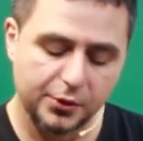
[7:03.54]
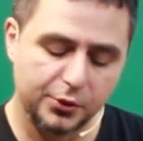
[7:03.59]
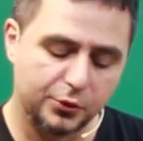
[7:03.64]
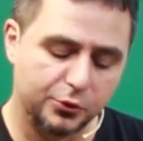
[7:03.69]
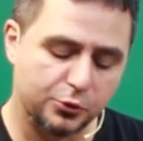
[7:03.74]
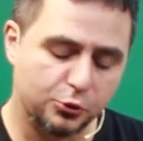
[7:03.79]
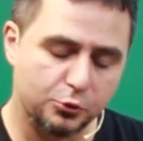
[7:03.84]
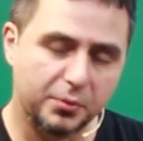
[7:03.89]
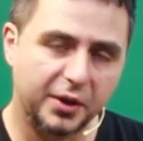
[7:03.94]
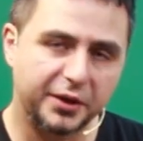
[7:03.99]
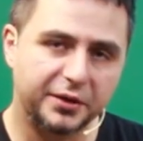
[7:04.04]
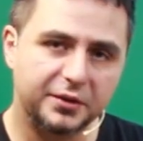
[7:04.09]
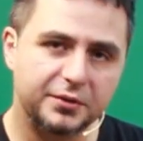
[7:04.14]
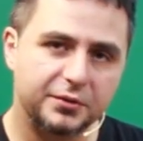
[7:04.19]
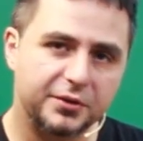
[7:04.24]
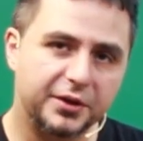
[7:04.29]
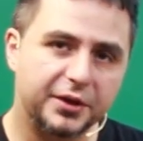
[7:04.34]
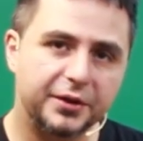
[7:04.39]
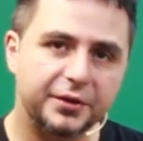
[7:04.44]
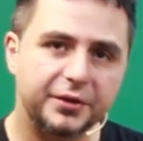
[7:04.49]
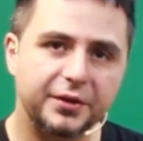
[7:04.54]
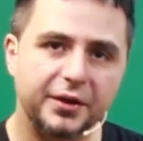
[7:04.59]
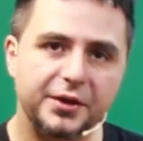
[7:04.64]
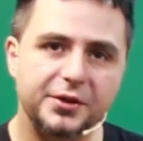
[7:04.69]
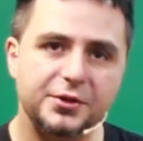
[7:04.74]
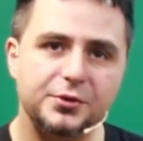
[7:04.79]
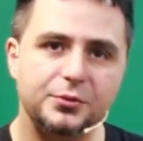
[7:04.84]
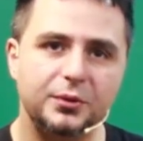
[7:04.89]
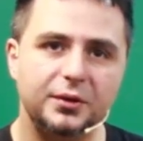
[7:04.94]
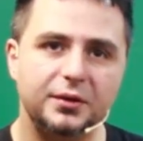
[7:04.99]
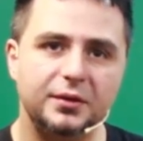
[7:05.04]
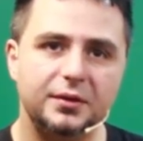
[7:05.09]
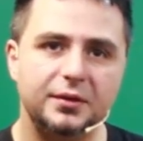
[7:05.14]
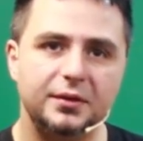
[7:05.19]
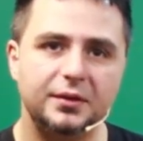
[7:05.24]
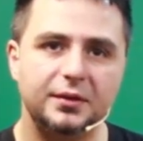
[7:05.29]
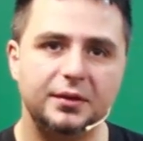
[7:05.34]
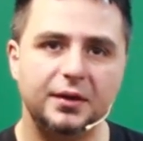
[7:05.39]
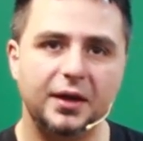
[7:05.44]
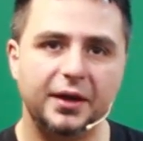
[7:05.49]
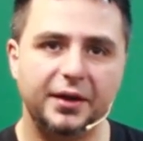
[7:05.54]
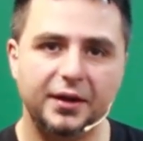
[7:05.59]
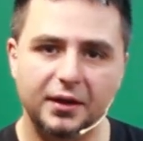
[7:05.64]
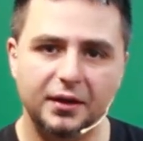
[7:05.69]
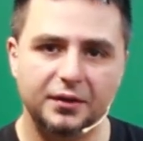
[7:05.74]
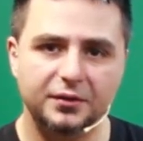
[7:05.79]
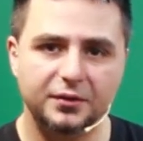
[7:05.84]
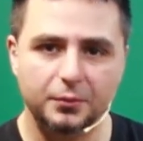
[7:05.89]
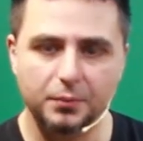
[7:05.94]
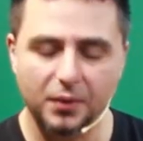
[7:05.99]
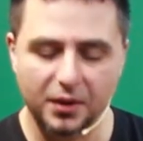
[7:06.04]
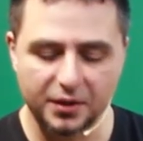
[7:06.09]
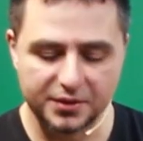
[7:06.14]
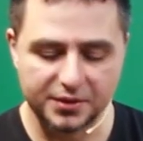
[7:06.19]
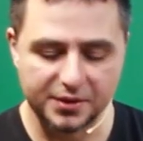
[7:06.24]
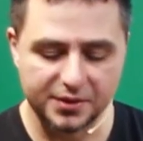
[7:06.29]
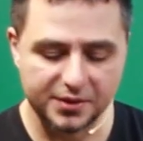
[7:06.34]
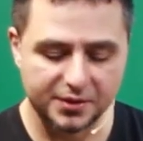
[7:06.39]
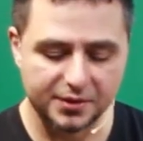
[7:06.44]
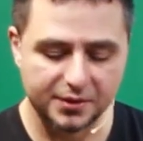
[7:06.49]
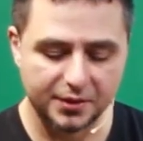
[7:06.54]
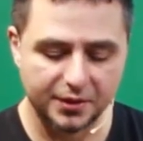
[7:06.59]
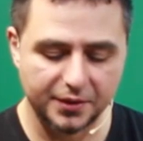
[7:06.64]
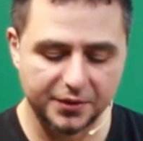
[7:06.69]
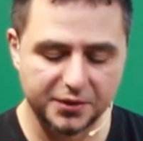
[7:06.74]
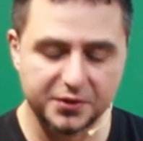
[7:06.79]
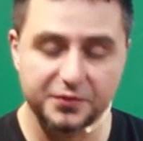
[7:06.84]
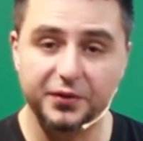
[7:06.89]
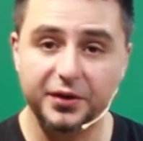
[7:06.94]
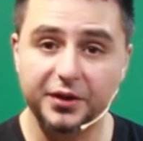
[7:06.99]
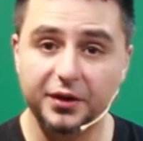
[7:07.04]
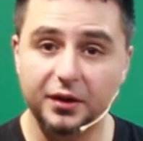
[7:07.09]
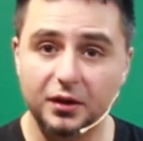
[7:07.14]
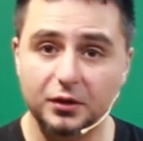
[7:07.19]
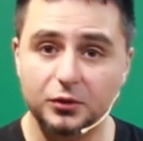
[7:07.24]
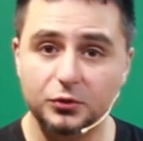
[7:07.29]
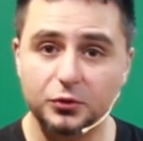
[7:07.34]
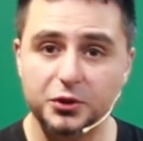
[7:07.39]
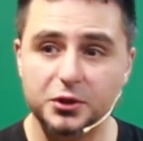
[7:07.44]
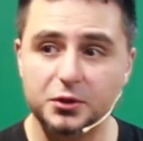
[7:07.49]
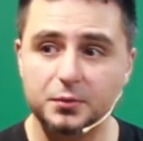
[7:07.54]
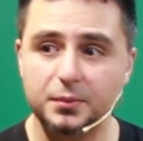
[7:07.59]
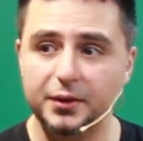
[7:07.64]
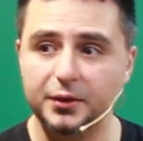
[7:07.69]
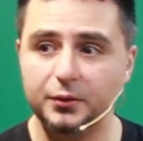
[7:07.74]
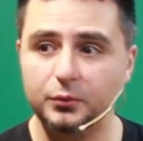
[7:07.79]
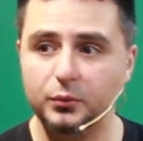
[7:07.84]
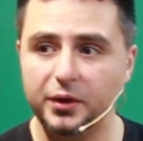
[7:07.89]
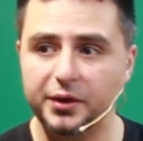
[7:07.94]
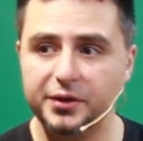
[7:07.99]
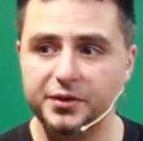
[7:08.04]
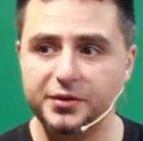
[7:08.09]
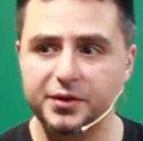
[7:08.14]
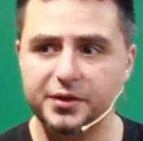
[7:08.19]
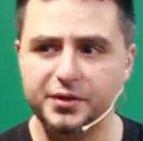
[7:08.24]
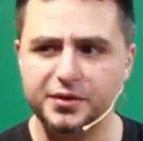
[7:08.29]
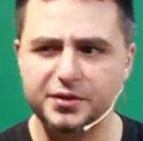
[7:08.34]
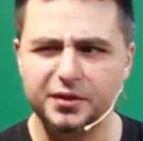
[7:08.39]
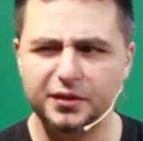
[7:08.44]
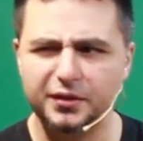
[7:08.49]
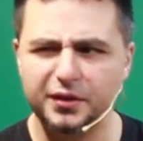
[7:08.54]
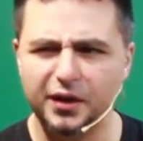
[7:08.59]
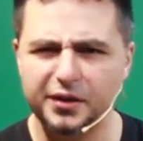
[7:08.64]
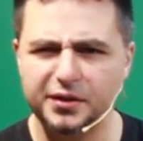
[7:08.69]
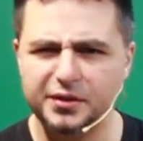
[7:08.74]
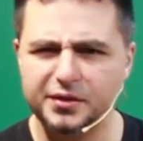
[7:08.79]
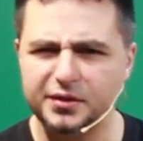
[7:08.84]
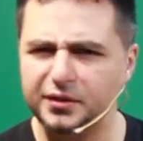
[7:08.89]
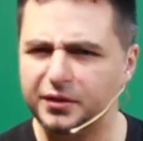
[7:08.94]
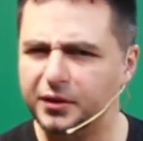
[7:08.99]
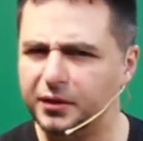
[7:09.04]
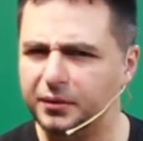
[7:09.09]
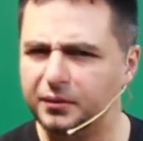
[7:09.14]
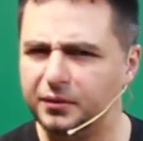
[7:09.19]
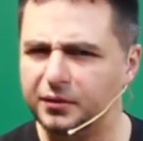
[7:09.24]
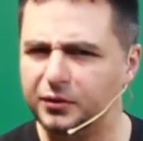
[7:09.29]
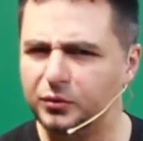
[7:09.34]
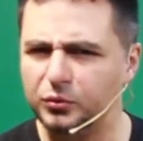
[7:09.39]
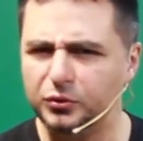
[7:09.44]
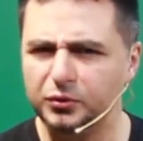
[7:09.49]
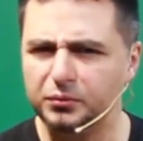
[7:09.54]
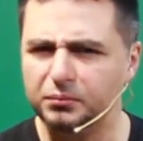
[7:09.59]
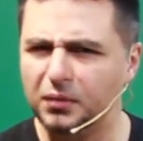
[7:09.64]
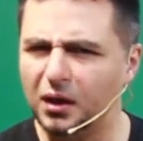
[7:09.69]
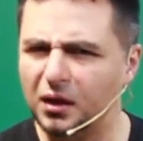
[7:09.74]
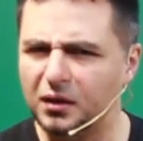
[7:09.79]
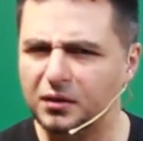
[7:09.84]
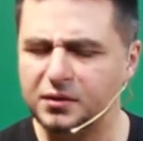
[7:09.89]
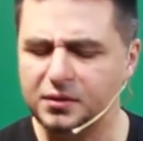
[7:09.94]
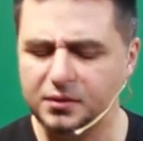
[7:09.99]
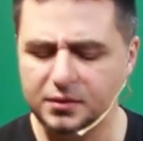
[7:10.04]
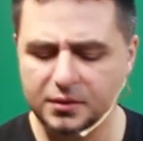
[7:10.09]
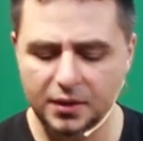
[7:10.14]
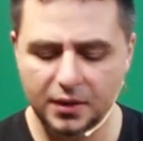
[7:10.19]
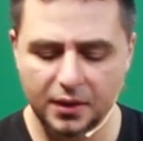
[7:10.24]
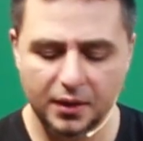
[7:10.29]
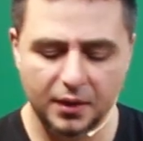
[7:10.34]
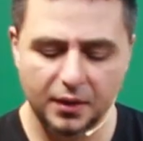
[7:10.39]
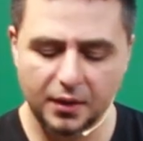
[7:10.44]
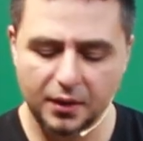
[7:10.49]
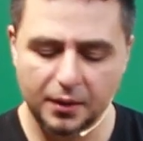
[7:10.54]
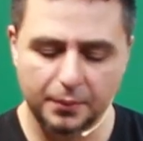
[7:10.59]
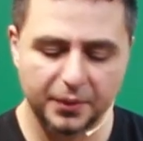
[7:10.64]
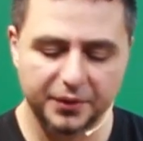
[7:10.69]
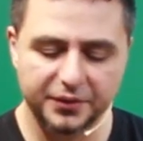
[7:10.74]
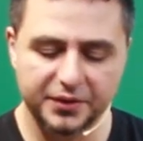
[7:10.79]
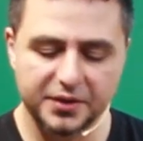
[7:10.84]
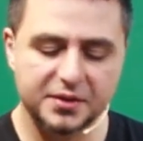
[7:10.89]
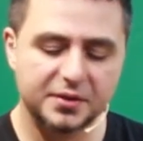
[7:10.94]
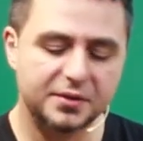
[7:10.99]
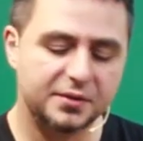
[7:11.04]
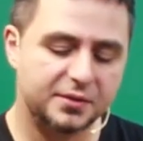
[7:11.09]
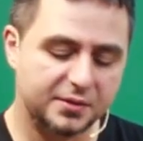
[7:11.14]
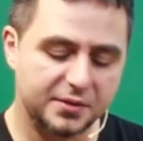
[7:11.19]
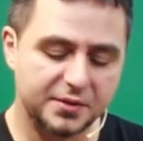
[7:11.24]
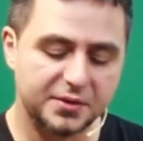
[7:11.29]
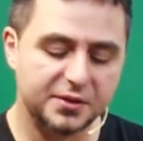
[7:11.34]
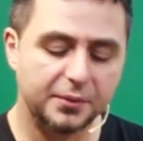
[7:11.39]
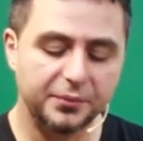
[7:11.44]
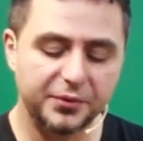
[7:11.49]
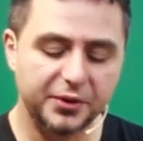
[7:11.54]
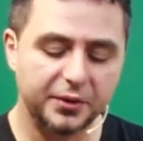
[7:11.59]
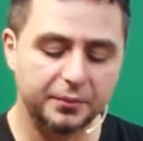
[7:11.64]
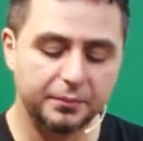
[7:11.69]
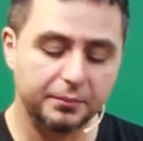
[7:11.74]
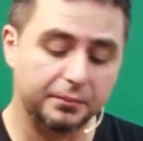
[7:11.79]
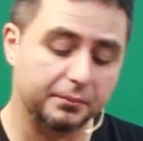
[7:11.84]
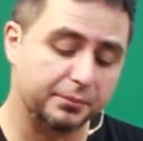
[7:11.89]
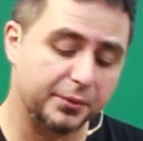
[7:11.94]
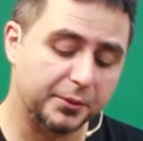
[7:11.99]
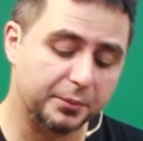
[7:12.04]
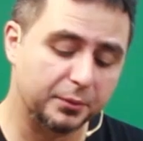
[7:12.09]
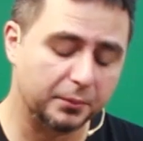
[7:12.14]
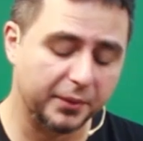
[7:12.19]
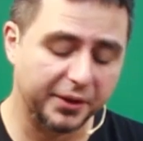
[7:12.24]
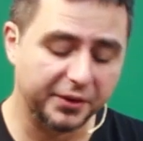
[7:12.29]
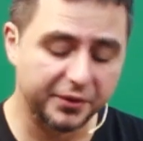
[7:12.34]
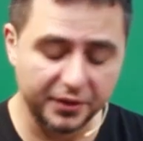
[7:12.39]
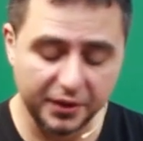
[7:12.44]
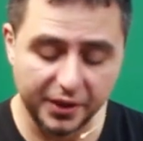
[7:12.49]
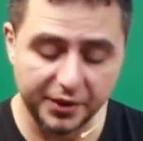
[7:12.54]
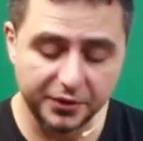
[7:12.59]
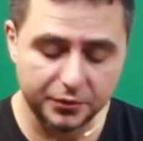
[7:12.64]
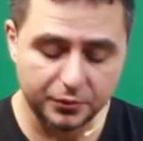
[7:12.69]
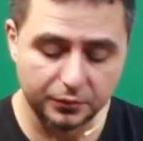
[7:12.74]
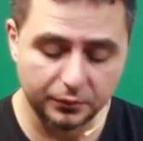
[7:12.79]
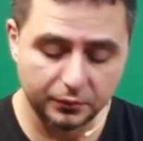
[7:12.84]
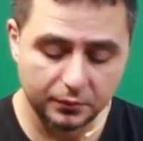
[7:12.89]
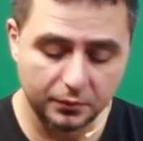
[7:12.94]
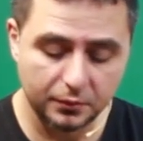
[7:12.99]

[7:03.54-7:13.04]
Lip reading: You might recognize what a calendar box is. It's very hard to explain why there is a dice in a wooden box. But this is something people might relate to.